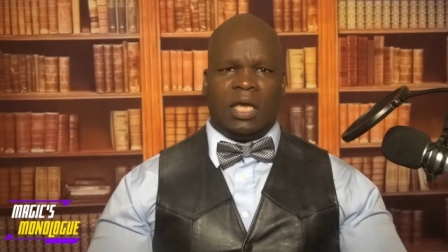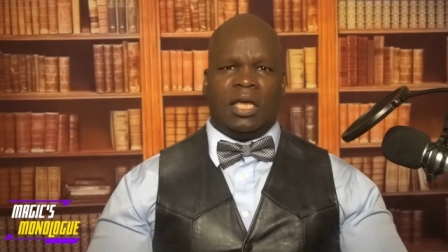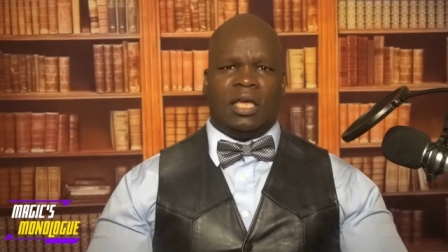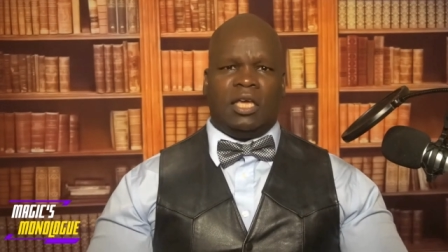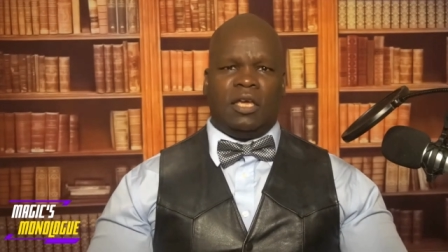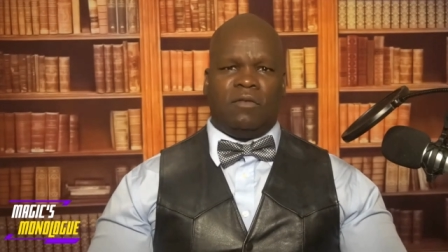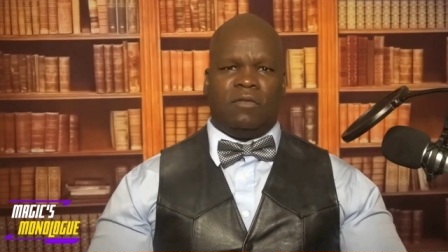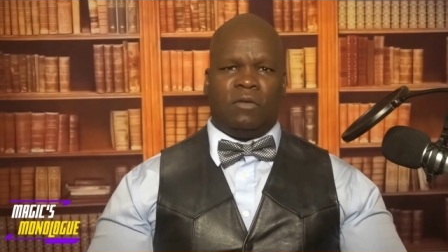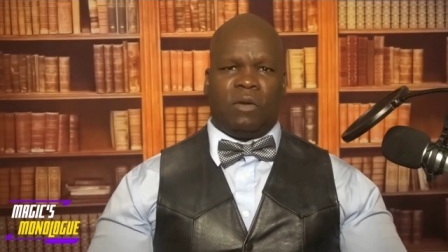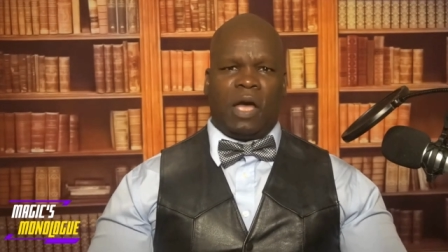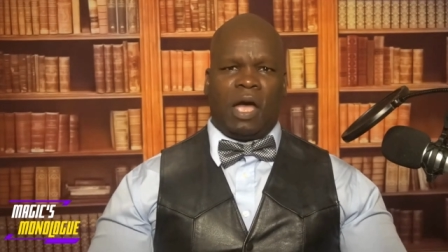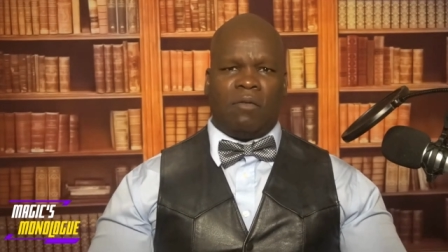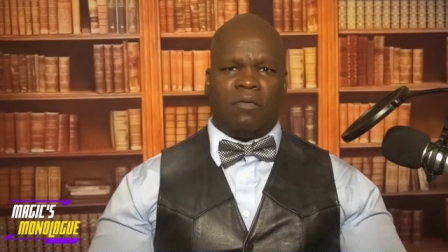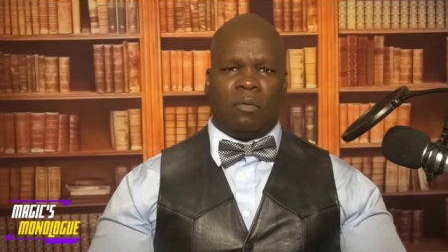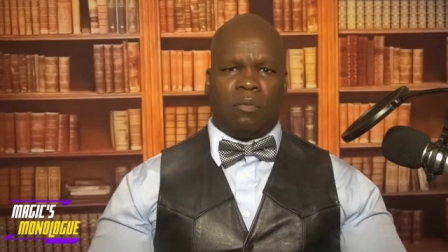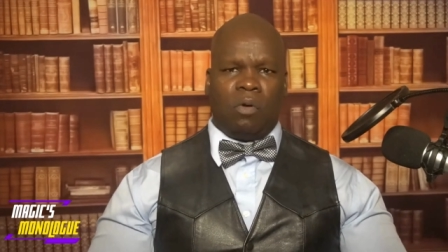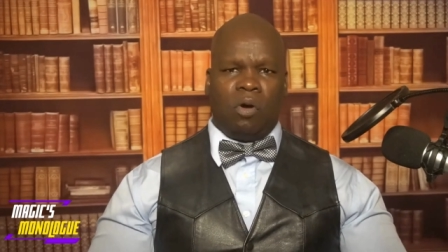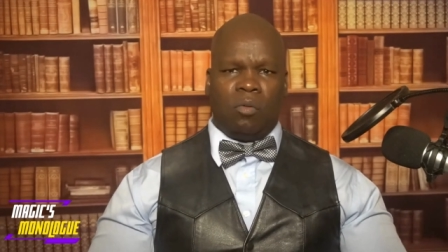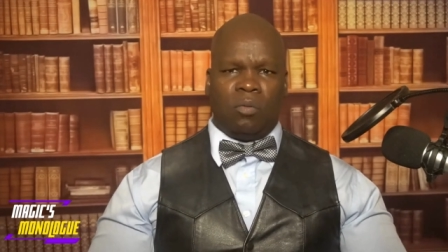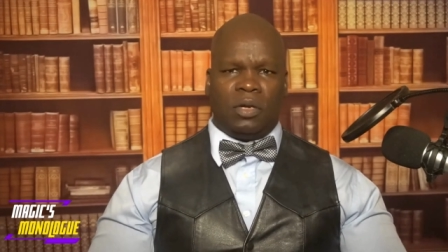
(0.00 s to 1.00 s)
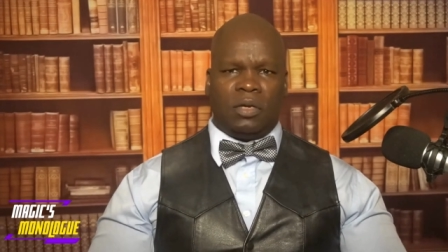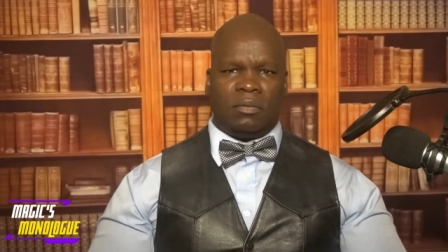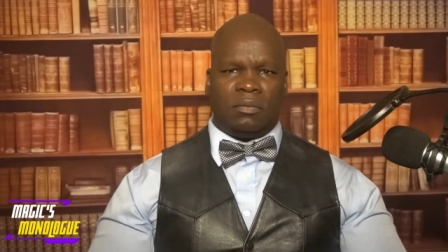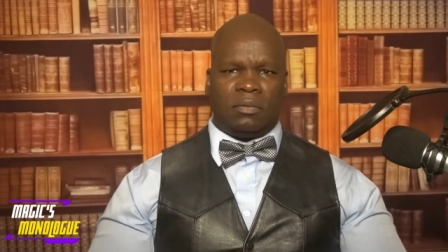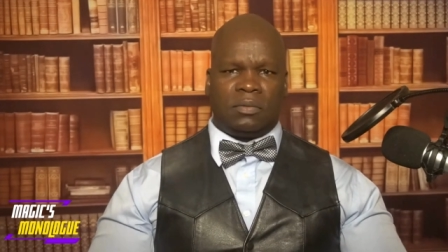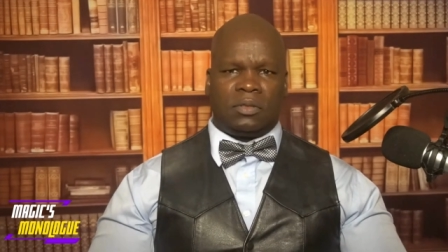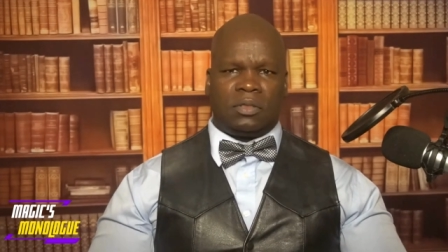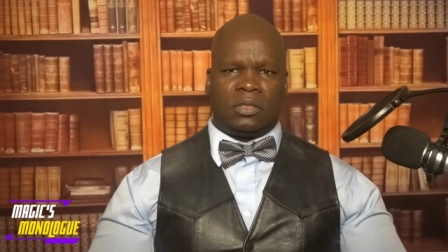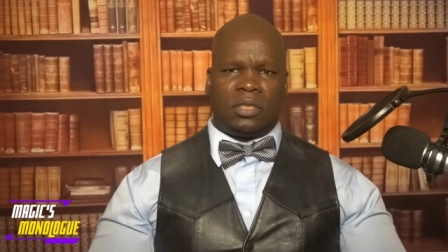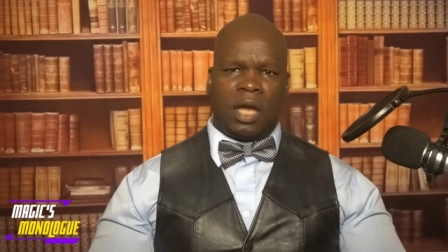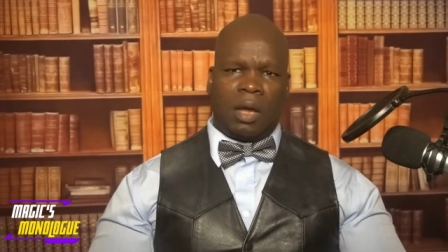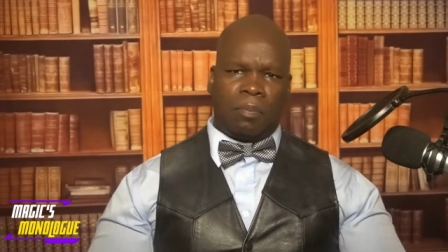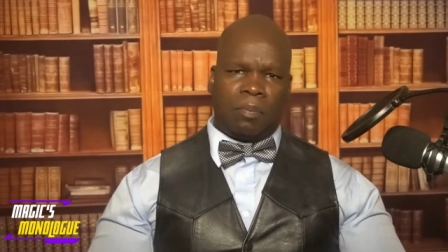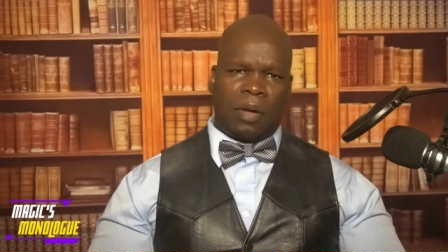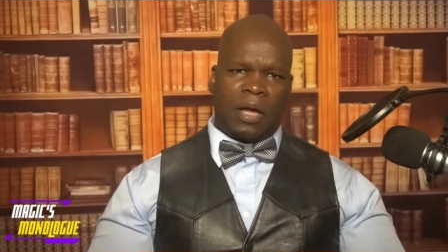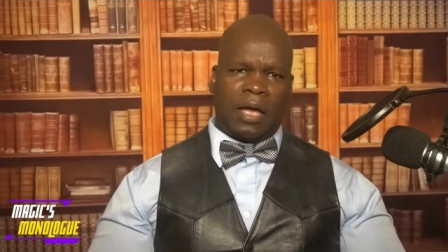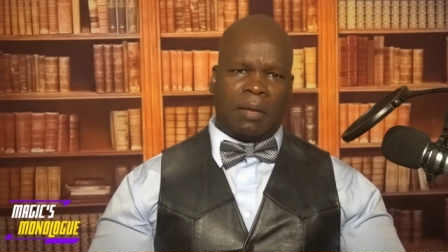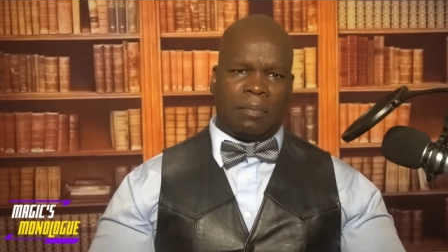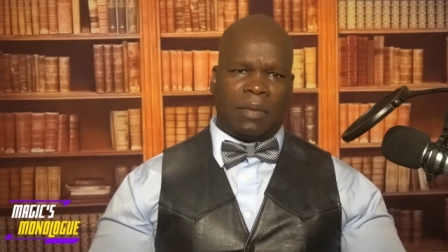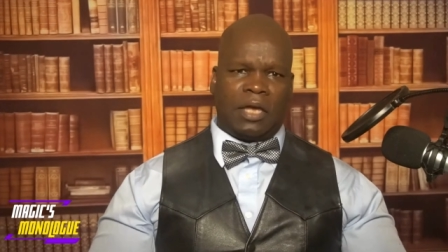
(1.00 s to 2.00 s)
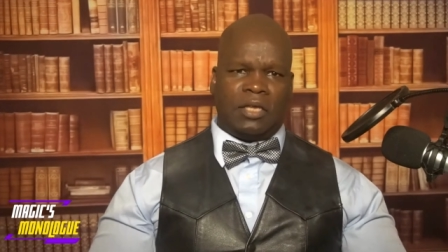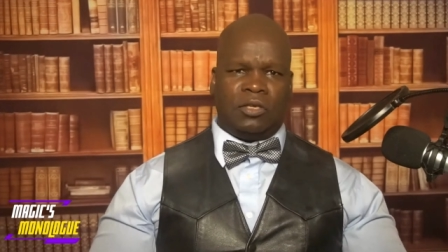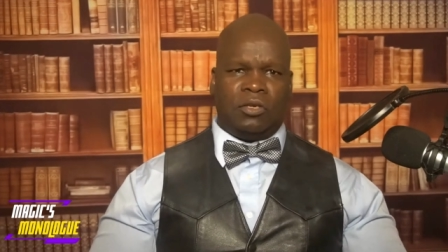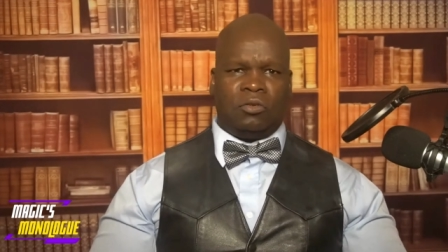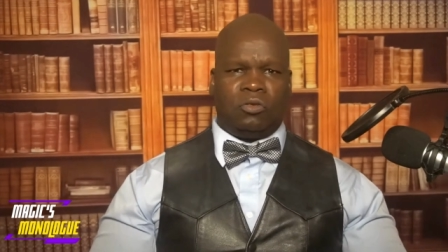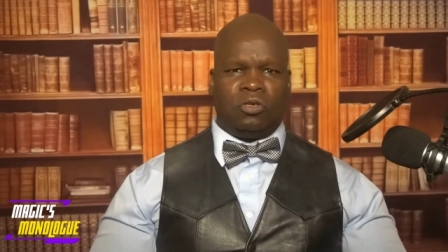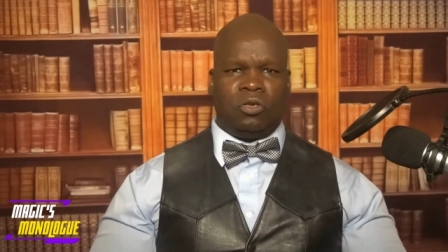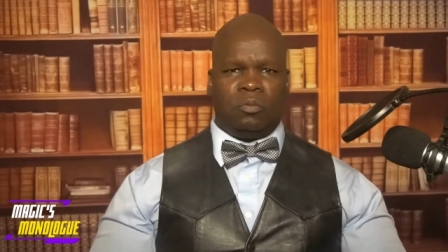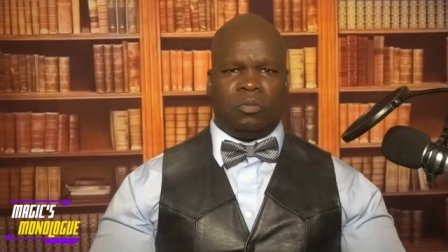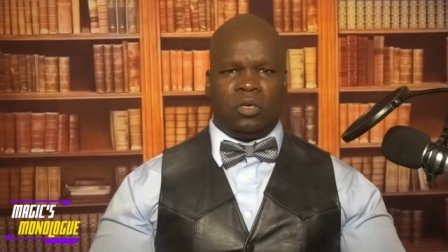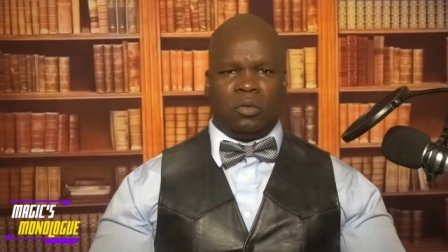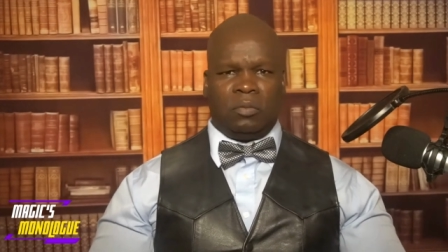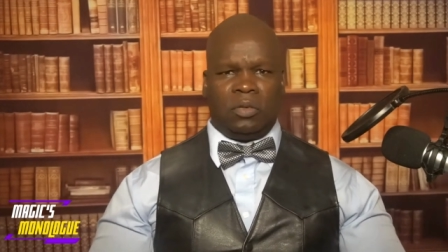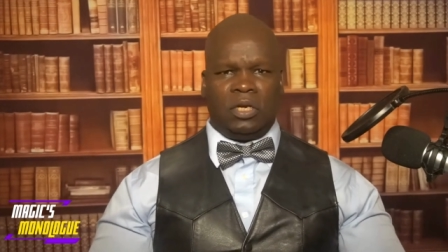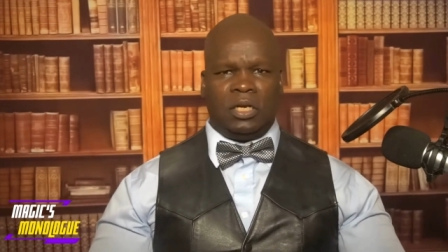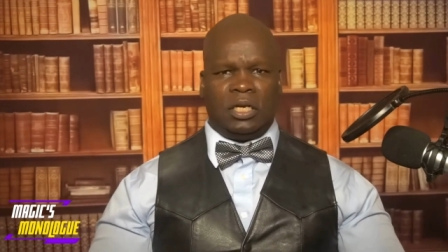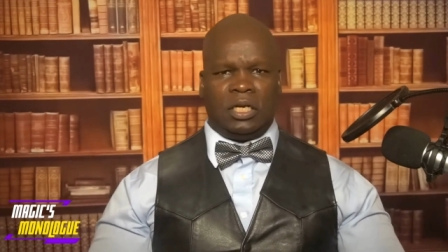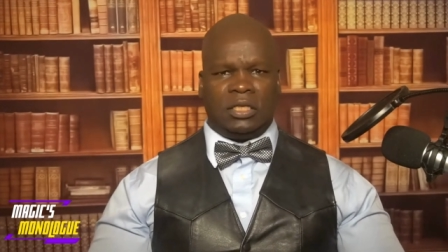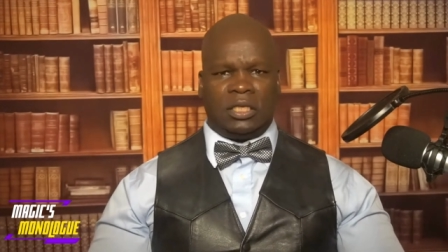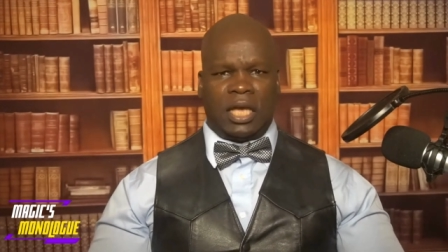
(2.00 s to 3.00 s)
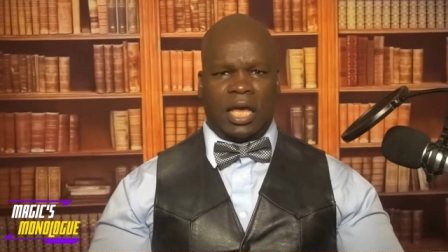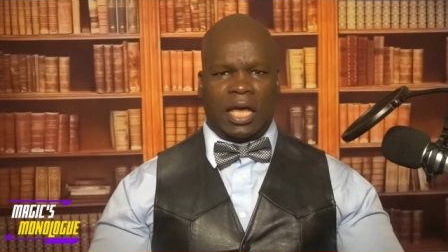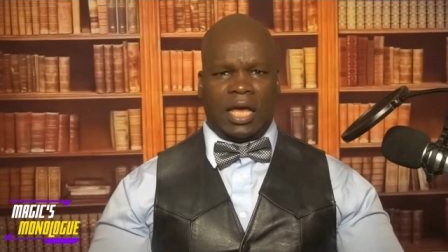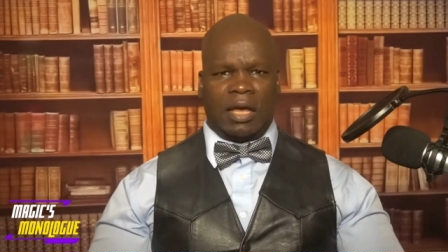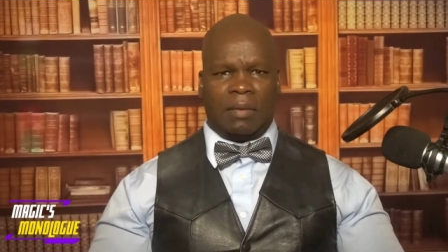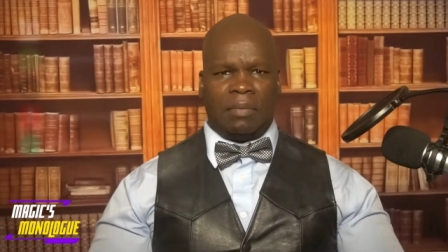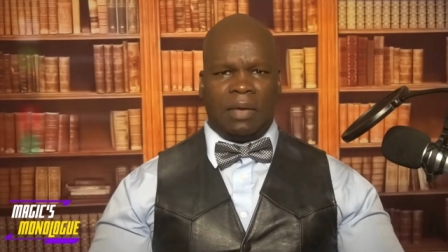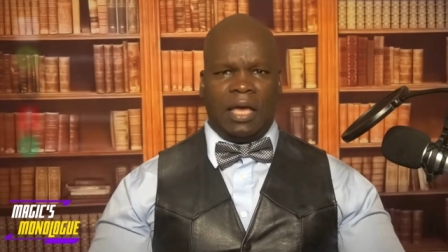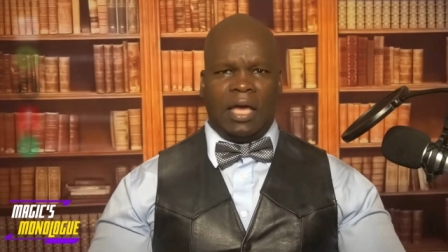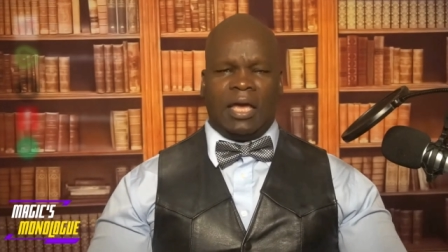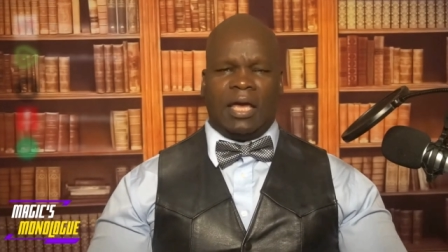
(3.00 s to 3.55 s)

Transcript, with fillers: If you have a moment, stop by my YouTube community tab